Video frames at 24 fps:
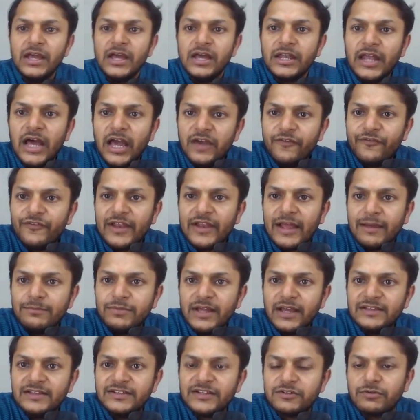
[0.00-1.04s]
Now, if lambda
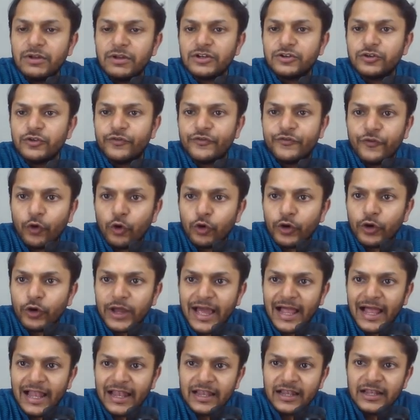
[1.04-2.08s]
is equal to
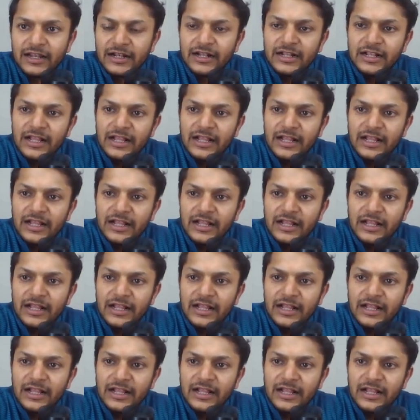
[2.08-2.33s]
4L,